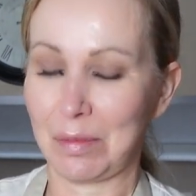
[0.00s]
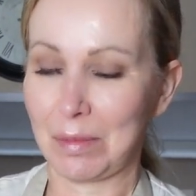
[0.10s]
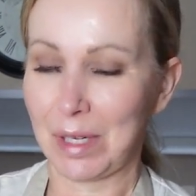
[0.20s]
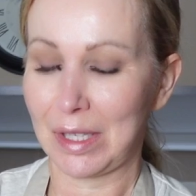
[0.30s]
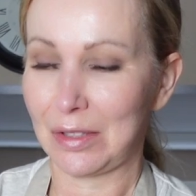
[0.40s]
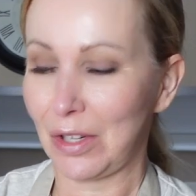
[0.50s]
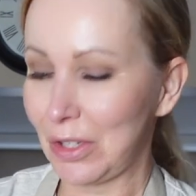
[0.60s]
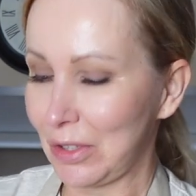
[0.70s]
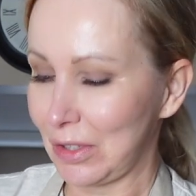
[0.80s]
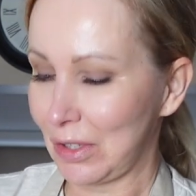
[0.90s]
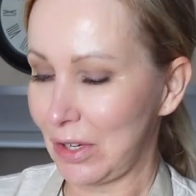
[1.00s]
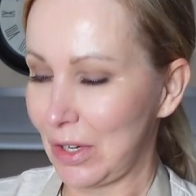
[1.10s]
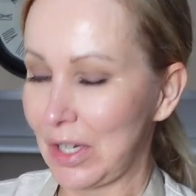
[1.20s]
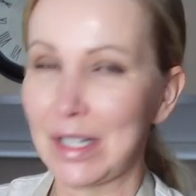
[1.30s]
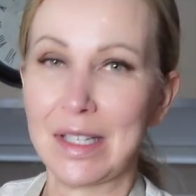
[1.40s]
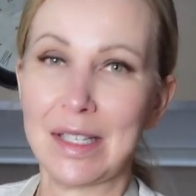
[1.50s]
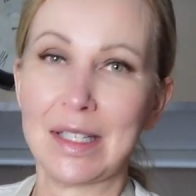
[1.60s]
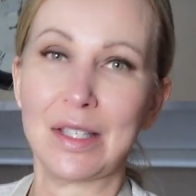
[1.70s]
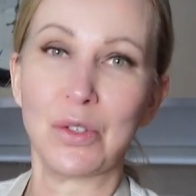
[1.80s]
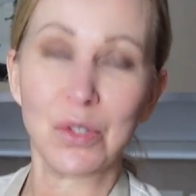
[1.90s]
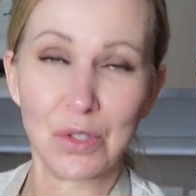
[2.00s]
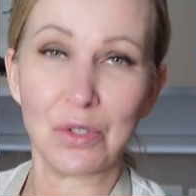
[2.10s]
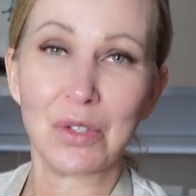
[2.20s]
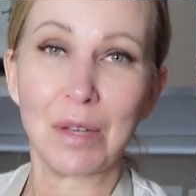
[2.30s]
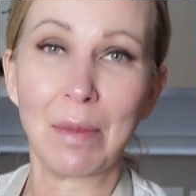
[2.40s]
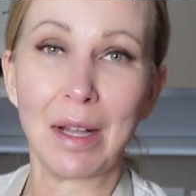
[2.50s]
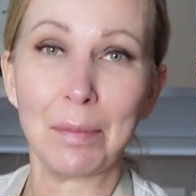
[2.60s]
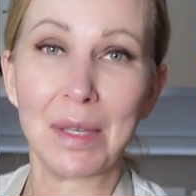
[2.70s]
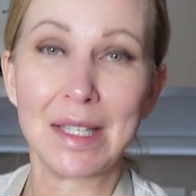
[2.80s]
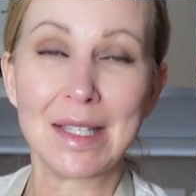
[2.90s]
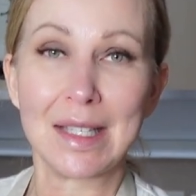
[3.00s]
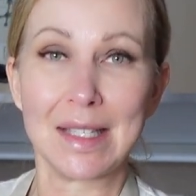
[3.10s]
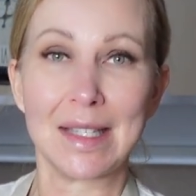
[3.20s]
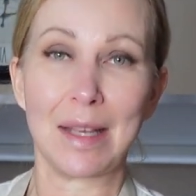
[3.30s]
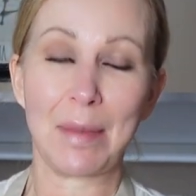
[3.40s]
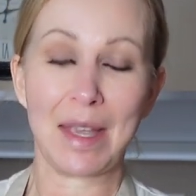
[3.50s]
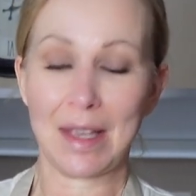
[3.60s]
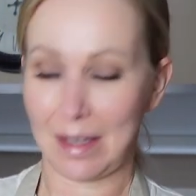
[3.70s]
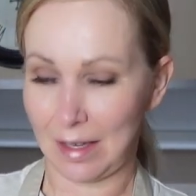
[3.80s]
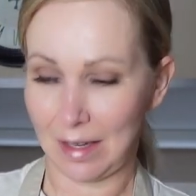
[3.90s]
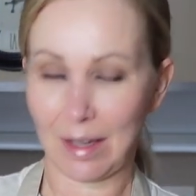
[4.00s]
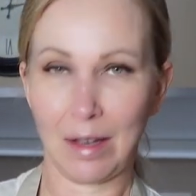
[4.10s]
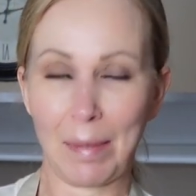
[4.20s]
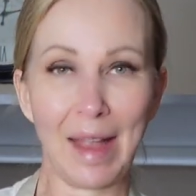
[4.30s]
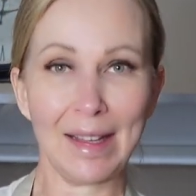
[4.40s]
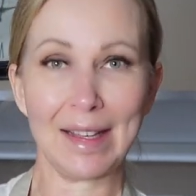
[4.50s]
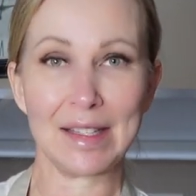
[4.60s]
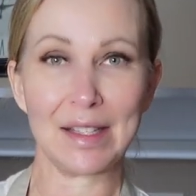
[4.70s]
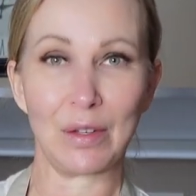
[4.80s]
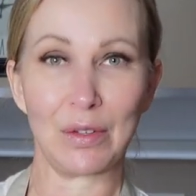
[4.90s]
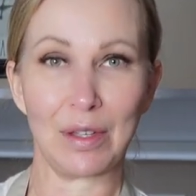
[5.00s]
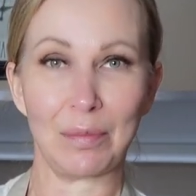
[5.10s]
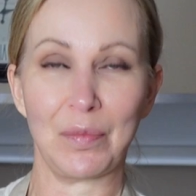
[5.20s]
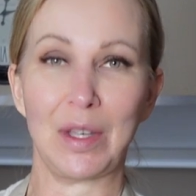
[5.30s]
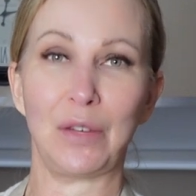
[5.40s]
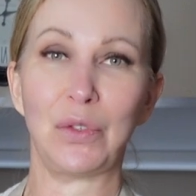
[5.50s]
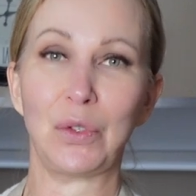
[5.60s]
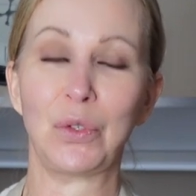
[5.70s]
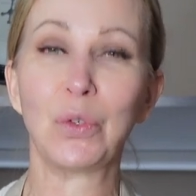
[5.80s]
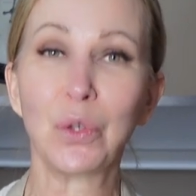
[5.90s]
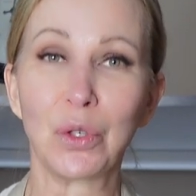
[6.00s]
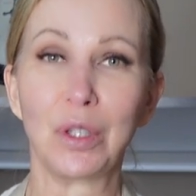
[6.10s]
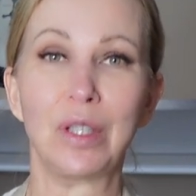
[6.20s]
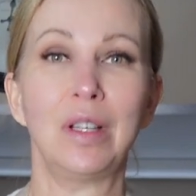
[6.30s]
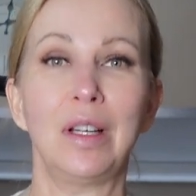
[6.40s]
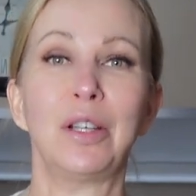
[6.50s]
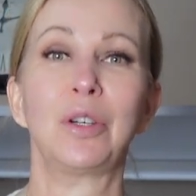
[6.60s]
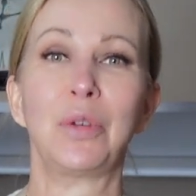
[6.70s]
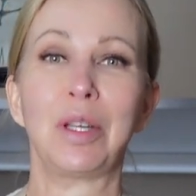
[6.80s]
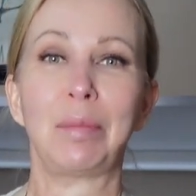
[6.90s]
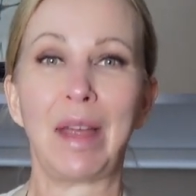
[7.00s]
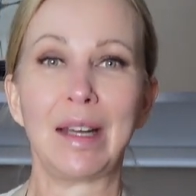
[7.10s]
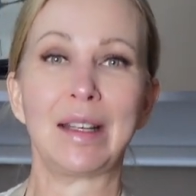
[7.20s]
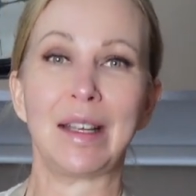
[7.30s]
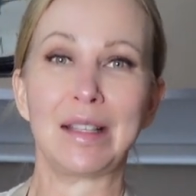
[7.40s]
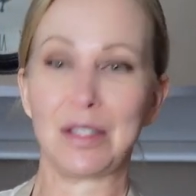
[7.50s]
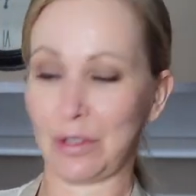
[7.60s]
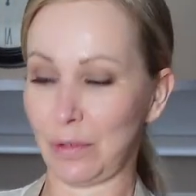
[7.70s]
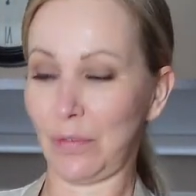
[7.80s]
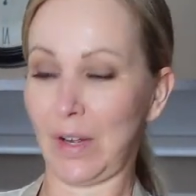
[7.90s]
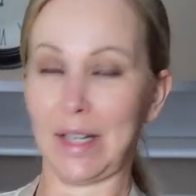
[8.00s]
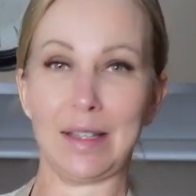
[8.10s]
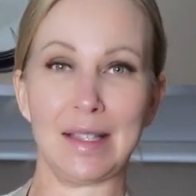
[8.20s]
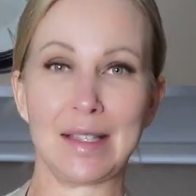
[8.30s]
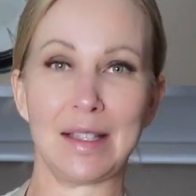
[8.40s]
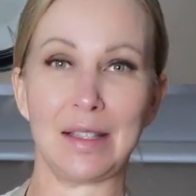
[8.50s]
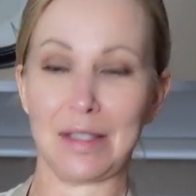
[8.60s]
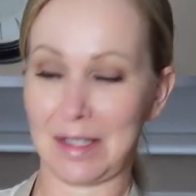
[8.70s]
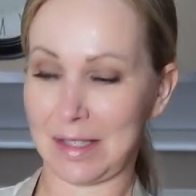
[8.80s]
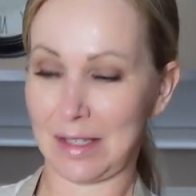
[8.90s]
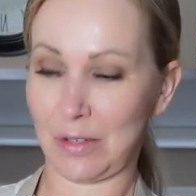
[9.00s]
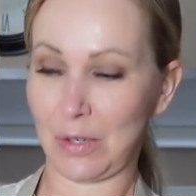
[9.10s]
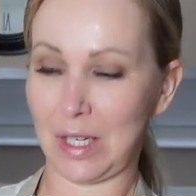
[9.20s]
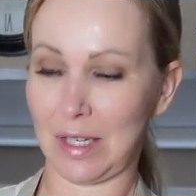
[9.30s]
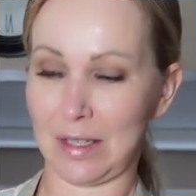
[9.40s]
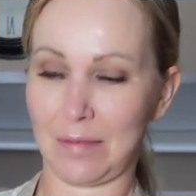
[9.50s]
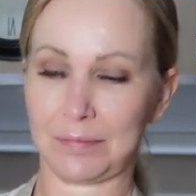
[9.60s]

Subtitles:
My daughter-in-law is used to using mung beans because they make pancakes out of them. And if you Google Korean pancakes, you'll find this is the ingredient.